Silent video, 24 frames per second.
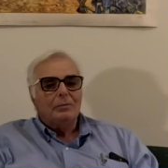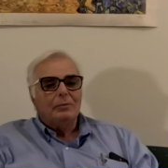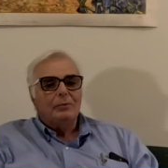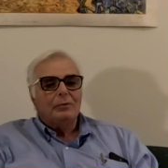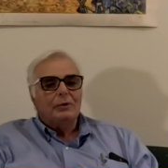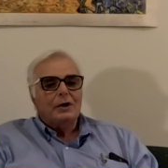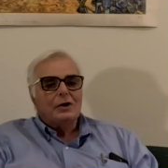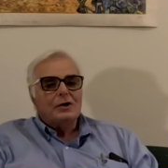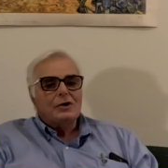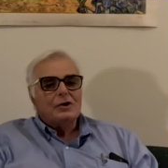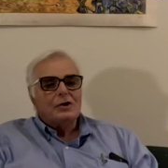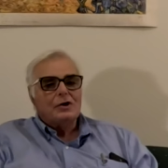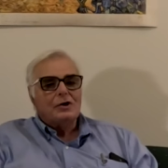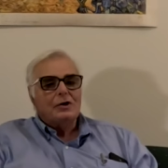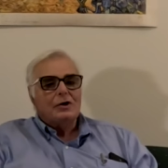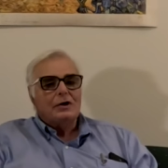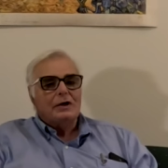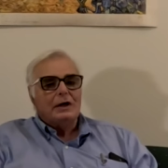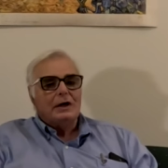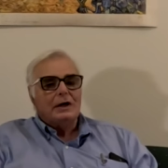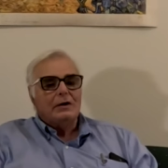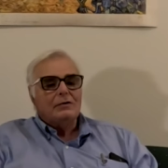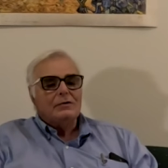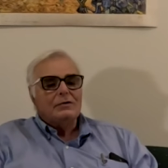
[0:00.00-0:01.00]
pressure on
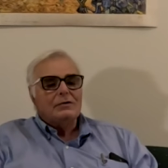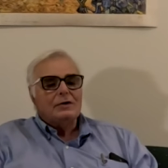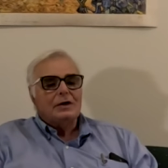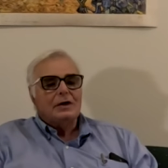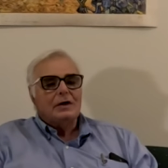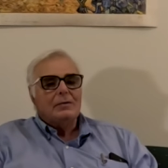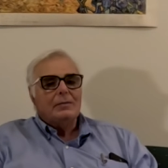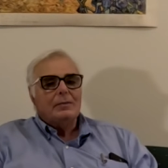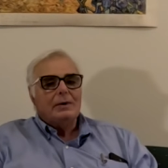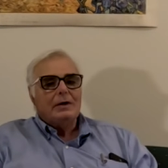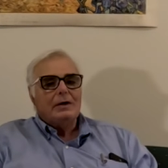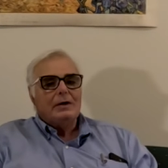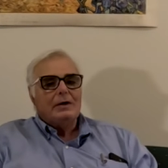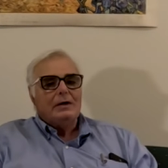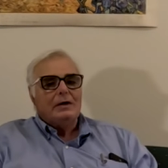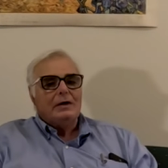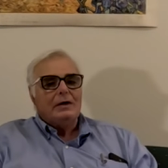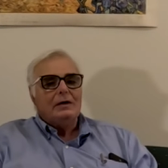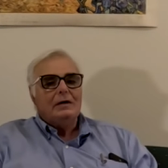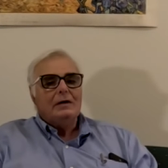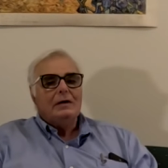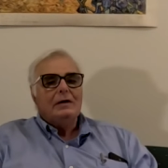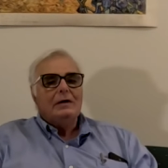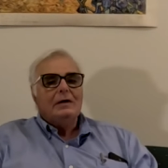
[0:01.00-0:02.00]
the outside of my
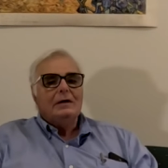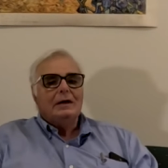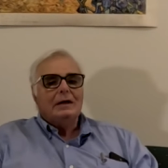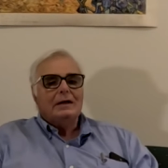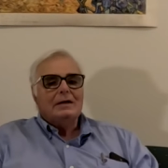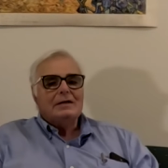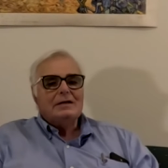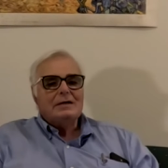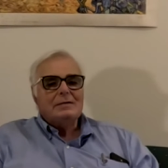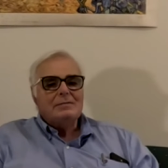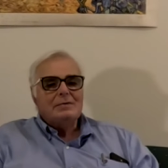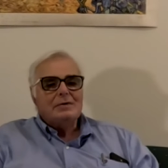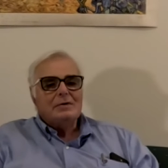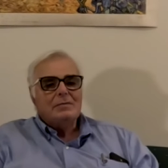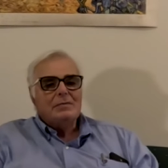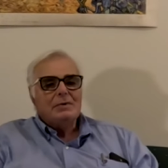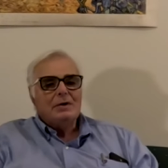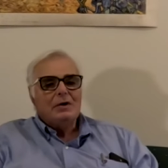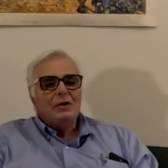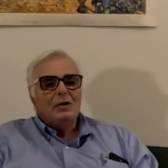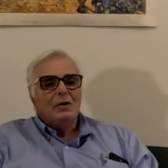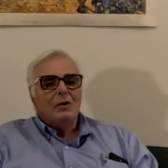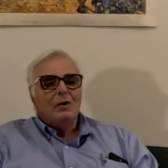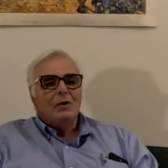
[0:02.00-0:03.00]
knee that seems to
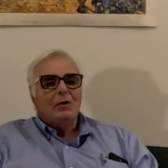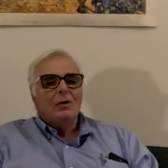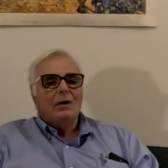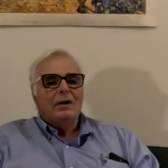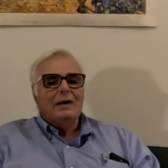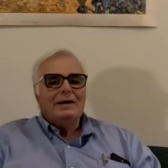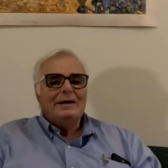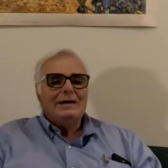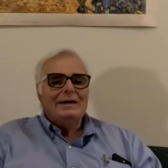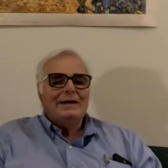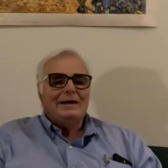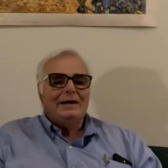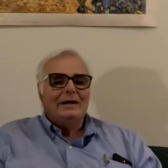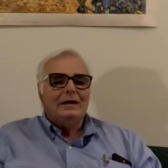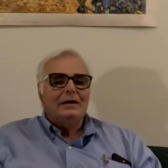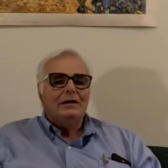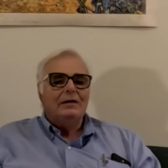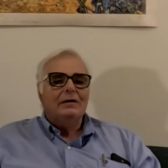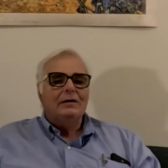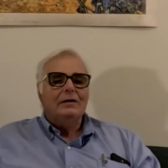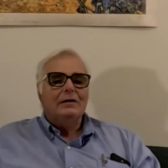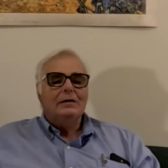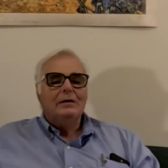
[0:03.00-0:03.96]
be all i need